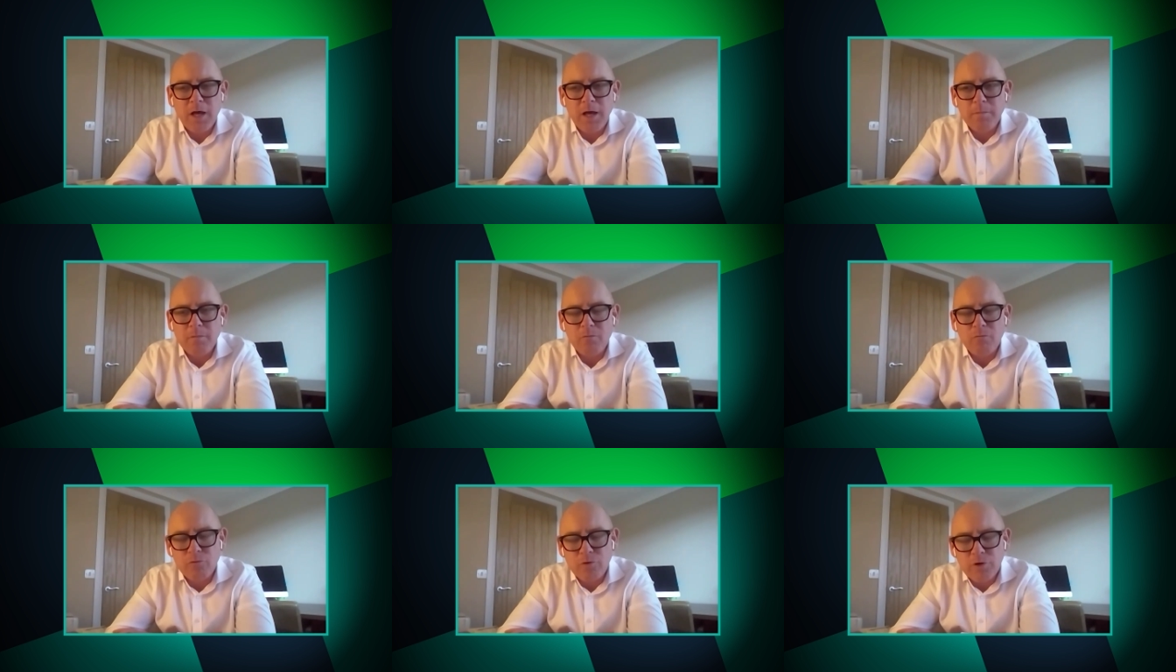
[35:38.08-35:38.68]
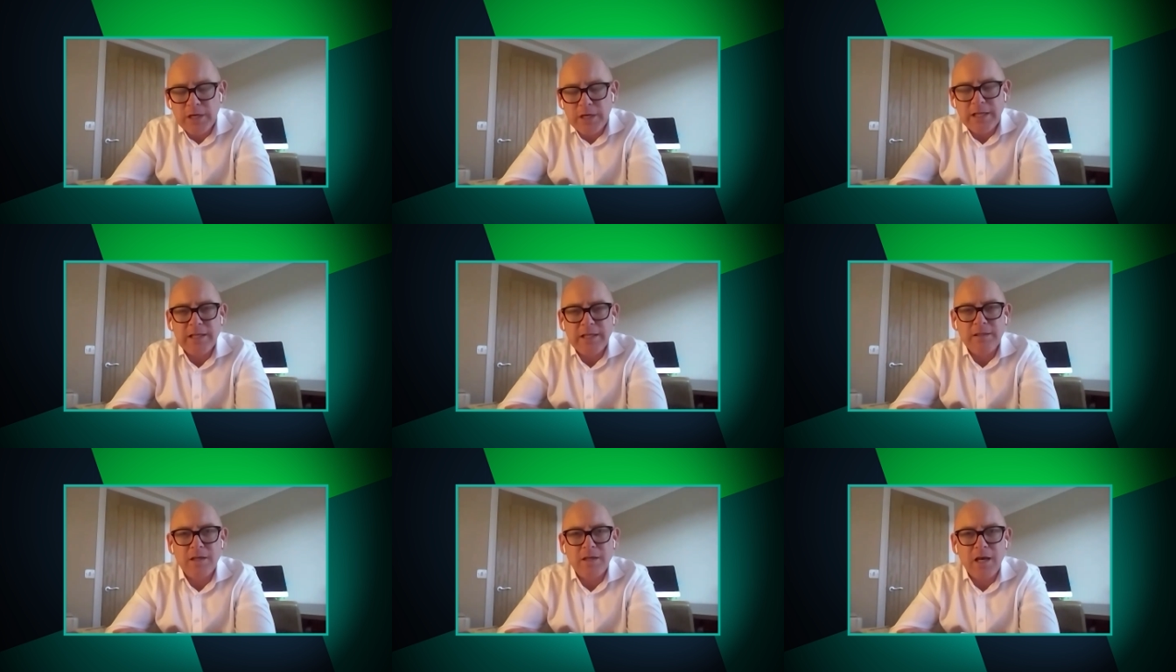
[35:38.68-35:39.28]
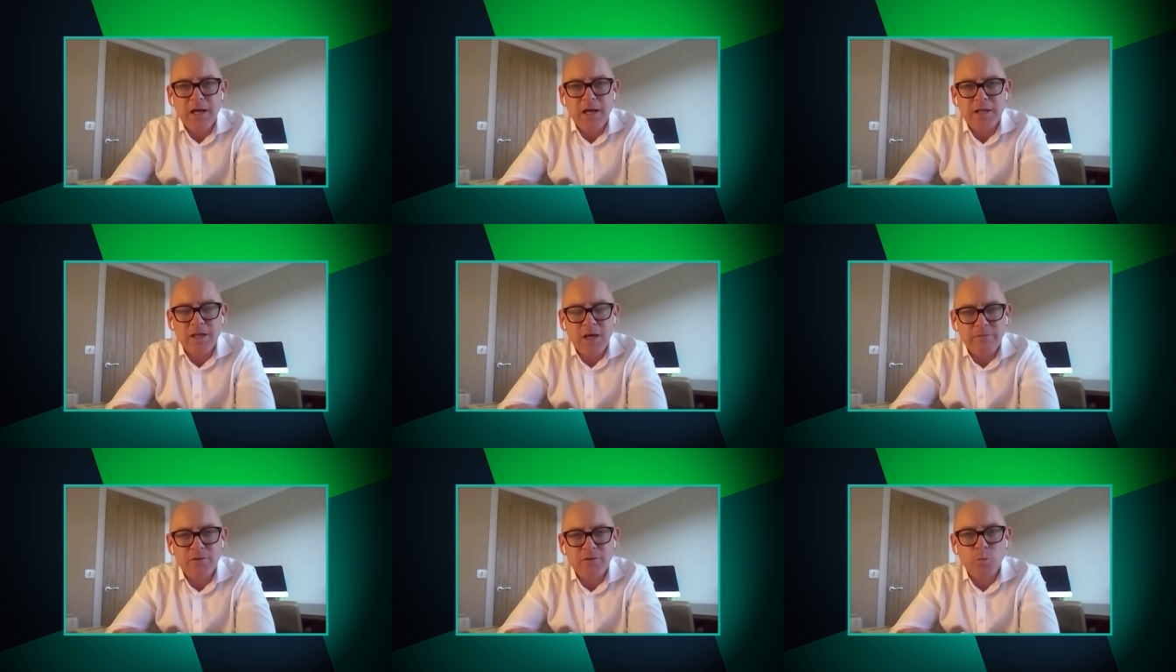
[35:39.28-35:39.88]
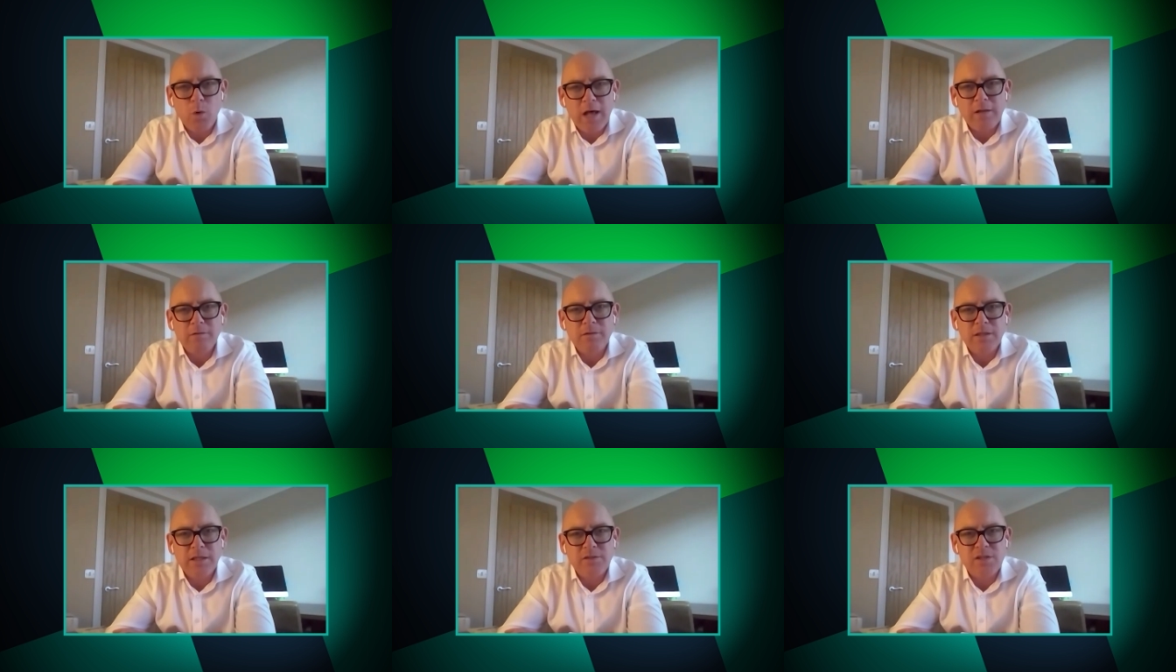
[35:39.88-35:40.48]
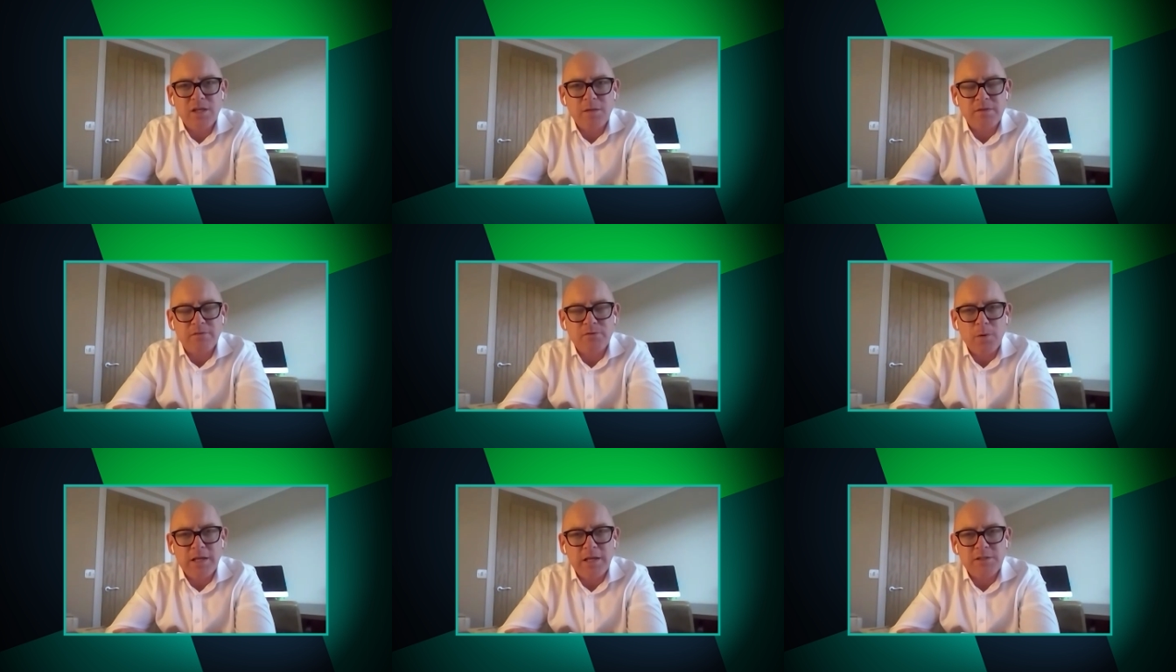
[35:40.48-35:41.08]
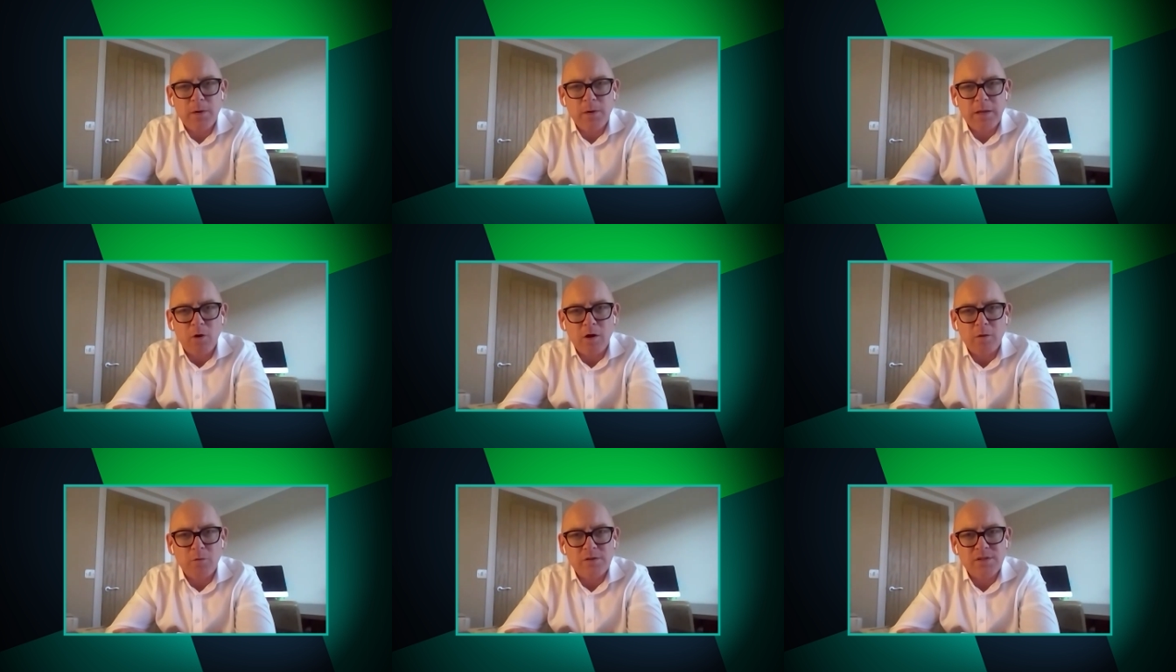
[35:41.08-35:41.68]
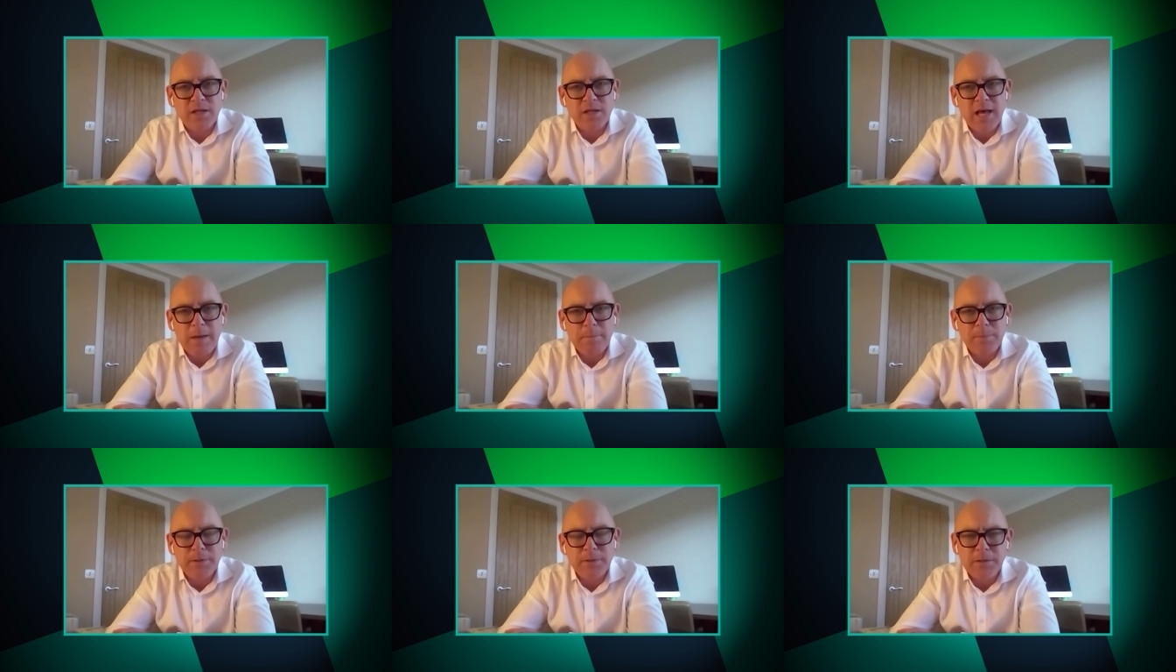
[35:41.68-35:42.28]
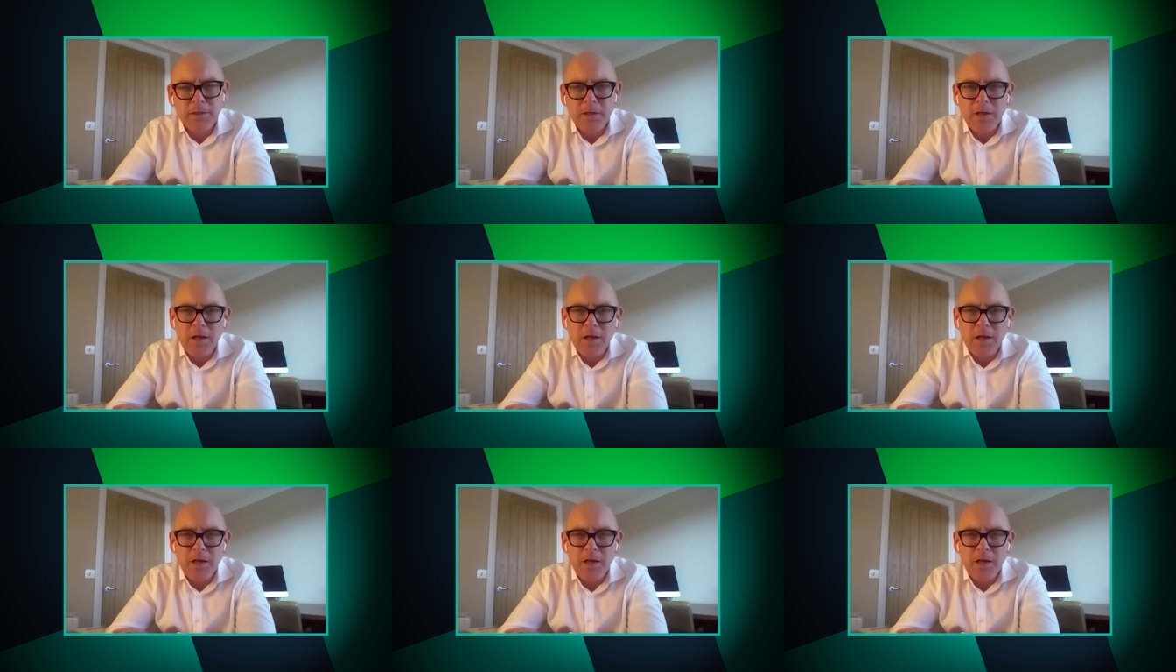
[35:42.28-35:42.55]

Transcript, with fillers: uh, really uh, covered well in terms of 2021 and what's going to happen.